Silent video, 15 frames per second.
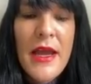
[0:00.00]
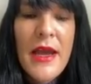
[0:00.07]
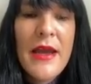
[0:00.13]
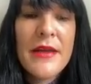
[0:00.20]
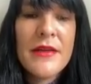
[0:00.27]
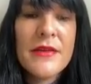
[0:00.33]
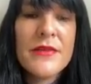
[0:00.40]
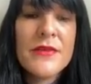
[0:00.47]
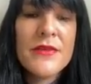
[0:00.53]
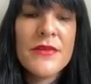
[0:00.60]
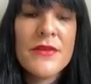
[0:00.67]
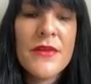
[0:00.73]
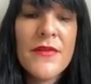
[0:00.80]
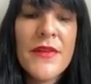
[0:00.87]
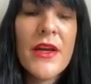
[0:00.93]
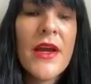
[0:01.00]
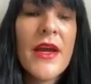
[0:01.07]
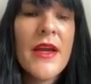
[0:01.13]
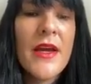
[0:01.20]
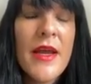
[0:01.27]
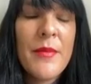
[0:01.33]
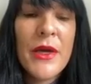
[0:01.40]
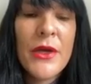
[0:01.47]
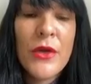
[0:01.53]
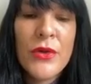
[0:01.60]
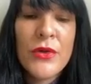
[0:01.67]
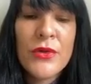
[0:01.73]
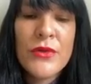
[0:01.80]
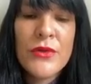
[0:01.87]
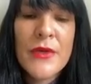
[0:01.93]
And then I had
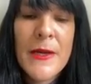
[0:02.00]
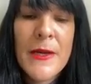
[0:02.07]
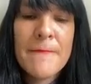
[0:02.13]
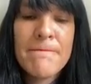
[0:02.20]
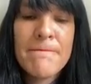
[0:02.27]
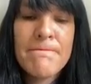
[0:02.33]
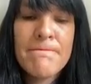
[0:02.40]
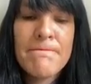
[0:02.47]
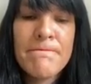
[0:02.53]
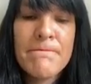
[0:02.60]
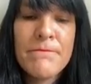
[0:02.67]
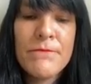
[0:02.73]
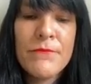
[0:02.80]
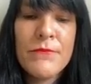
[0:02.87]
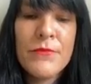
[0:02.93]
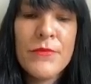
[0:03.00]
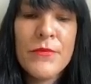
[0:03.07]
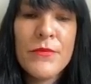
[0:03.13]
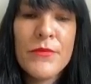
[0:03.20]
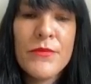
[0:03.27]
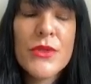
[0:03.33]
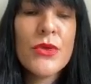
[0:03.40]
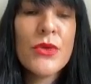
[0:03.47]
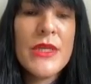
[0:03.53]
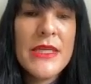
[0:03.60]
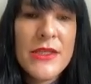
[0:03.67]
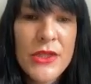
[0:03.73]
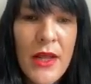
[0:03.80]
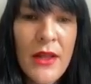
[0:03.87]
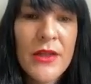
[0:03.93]
my own
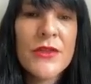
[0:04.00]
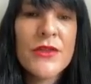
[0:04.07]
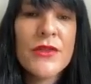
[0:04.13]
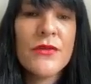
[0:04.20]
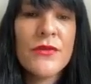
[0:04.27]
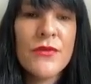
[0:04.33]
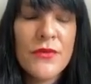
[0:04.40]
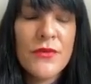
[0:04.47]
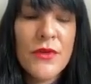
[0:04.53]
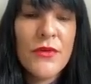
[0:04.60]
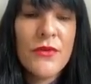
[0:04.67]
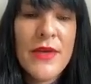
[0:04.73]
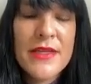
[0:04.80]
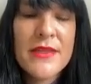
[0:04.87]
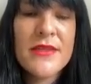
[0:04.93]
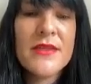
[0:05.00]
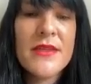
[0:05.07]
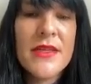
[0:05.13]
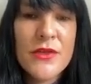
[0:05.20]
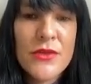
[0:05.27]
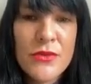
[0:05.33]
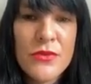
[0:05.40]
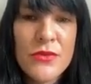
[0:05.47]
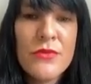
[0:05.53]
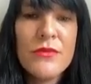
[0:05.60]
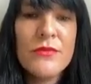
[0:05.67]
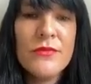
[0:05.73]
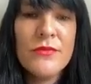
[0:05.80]
2-year challenge of existential